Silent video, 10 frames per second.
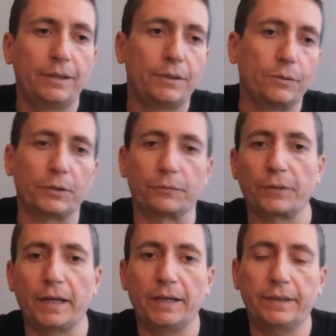with a
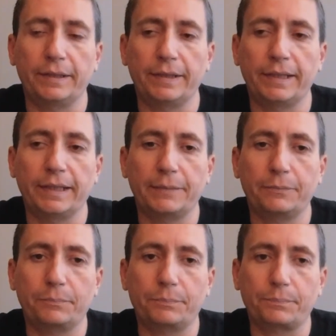friend and they like
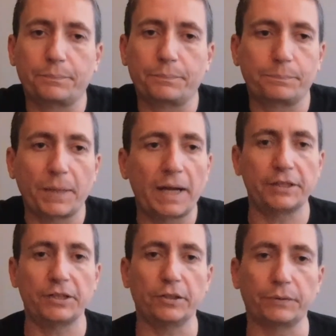buy
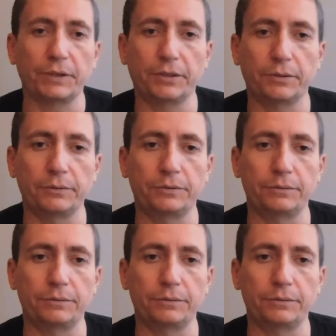dinner for you